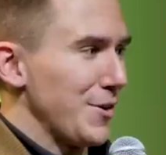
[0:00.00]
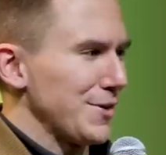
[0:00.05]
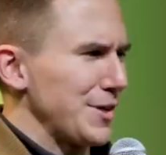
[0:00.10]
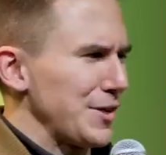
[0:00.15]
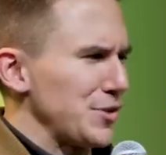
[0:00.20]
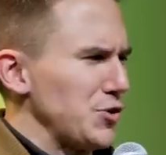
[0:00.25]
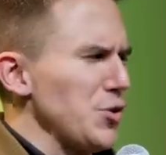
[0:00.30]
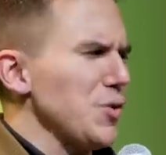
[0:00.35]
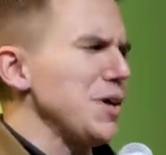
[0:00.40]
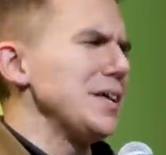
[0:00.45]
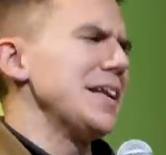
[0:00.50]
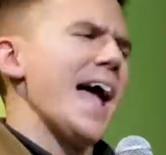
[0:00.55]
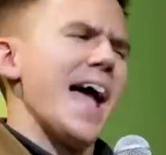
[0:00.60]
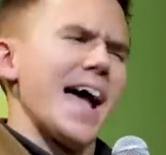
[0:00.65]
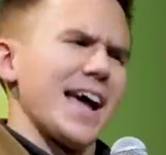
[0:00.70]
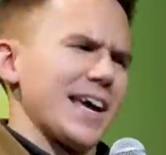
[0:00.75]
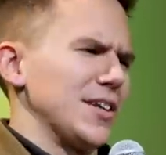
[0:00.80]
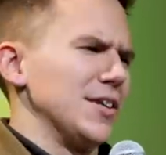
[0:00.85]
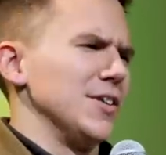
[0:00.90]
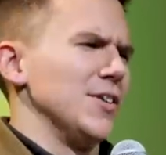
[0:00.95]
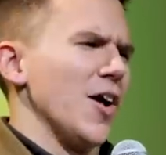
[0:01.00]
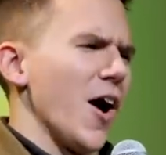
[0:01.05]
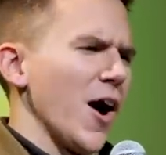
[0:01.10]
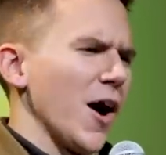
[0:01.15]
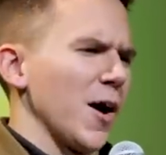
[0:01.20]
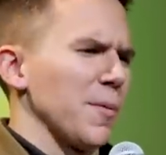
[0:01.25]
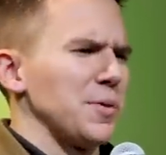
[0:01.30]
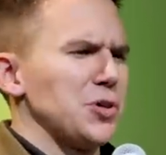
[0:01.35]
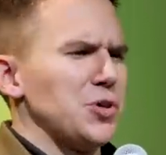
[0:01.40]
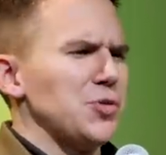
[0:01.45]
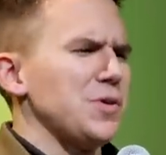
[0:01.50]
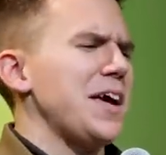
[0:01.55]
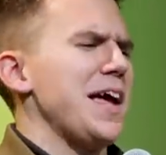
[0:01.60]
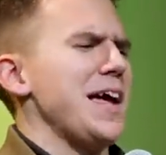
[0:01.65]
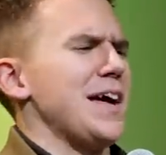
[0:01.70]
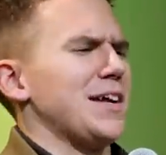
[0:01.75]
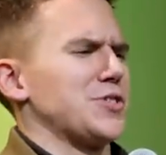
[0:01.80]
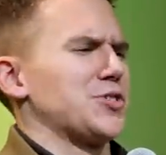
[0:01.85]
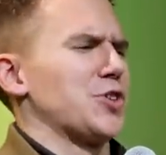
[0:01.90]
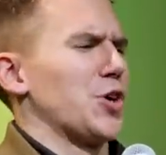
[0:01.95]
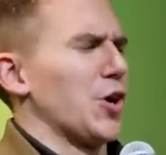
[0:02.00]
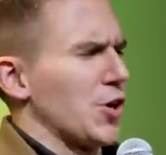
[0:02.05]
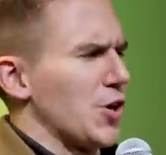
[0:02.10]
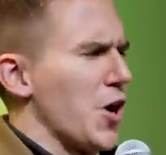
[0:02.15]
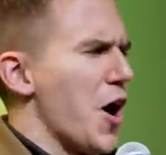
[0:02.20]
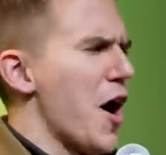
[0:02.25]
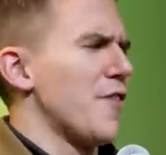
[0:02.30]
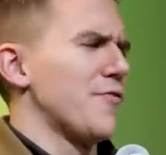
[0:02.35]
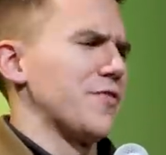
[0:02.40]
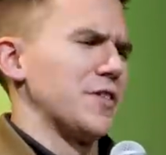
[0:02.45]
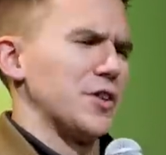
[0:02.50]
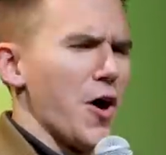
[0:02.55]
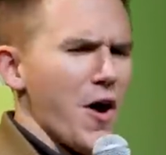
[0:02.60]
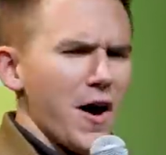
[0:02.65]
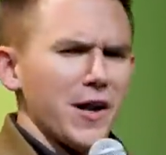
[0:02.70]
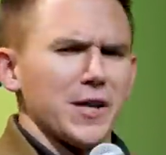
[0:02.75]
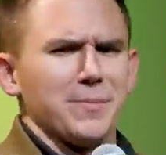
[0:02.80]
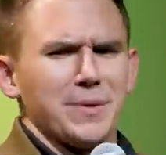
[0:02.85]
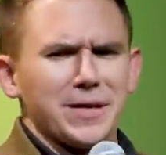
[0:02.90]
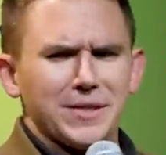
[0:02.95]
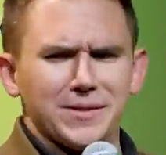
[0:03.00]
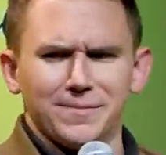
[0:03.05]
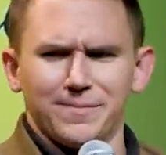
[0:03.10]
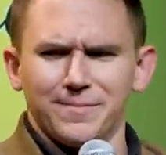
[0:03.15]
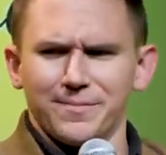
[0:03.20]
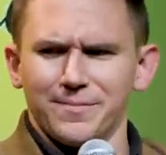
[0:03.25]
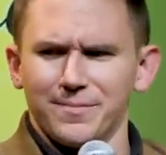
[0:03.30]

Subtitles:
Because you can hack an alarm, but you can't turn off an ottoman.